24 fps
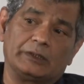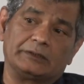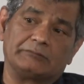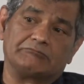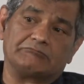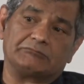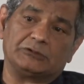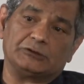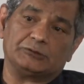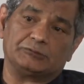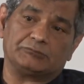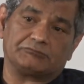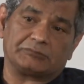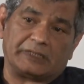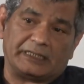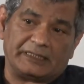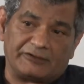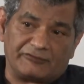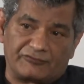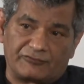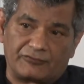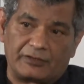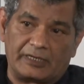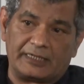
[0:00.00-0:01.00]
and you kind
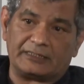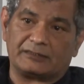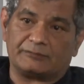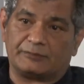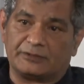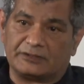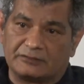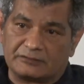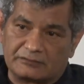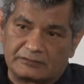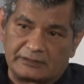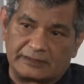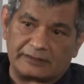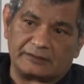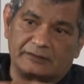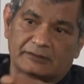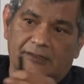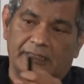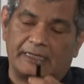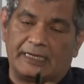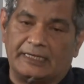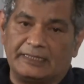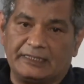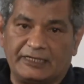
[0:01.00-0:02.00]
of write about like
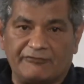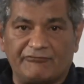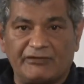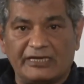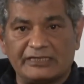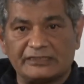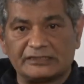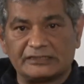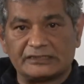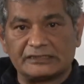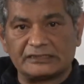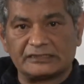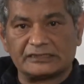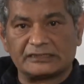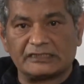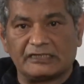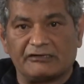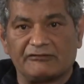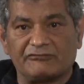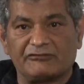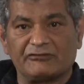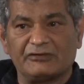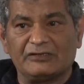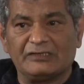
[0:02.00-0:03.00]
current events and
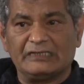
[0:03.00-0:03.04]
stuff.